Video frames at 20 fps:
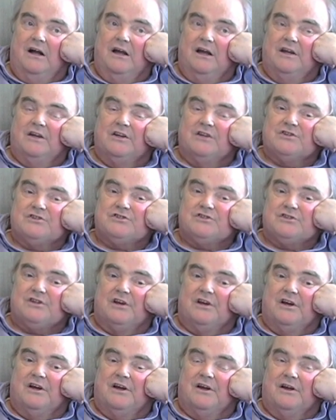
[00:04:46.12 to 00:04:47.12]
It is.
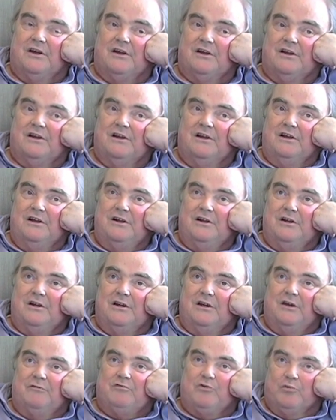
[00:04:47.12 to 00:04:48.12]

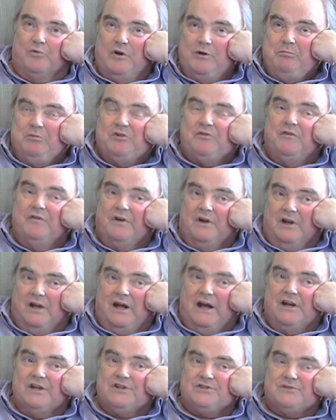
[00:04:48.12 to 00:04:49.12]
If you read between the
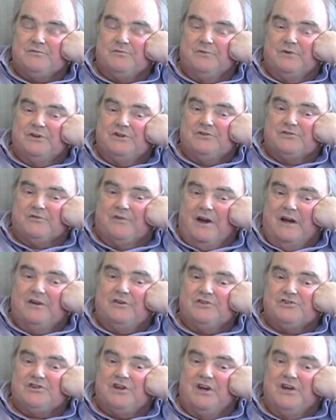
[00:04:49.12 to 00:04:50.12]
lines, what he's trying
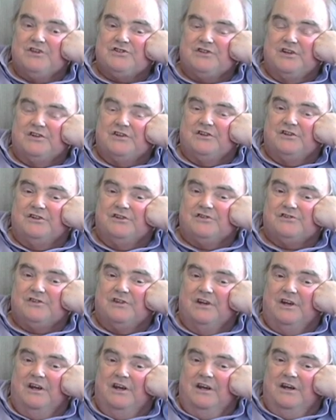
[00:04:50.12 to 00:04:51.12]
to say is that
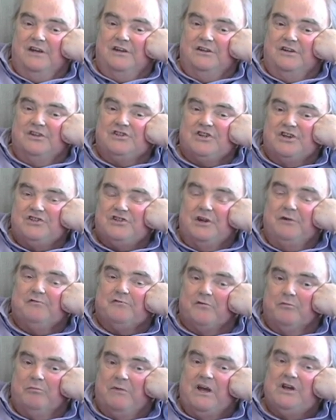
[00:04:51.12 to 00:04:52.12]
this has
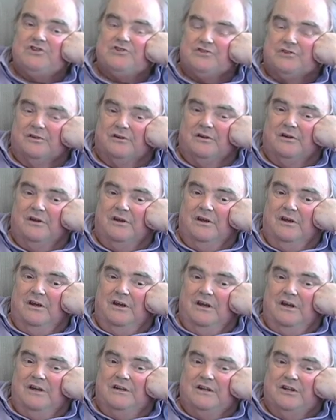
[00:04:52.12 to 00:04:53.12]
information
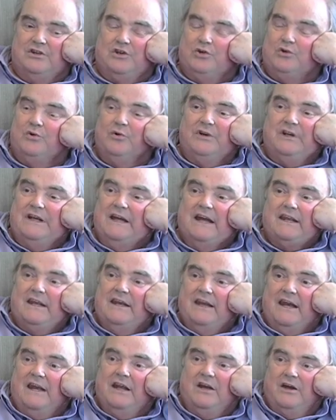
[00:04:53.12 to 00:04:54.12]
that you couldn't get
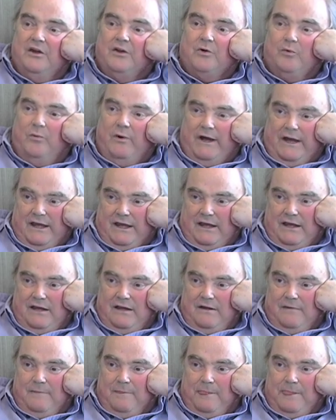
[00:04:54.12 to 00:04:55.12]
in any other way.
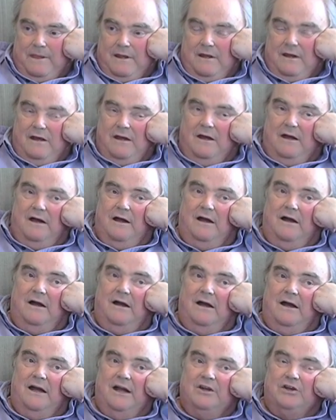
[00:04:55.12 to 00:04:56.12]

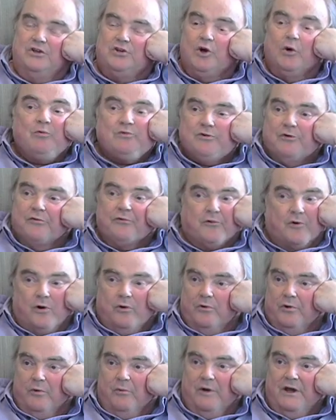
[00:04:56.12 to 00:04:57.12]
And you don't have to
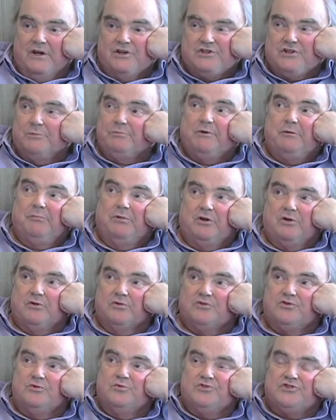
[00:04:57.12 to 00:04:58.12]
throw it away simply
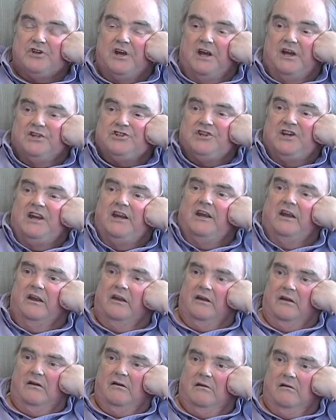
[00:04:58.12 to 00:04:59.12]
because you say it's
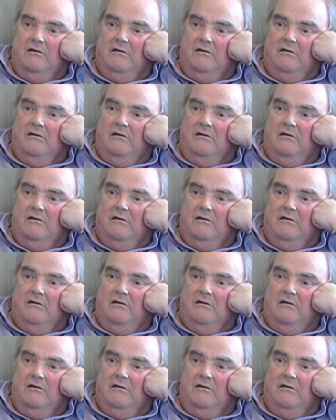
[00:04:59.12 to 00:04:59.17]
heathen.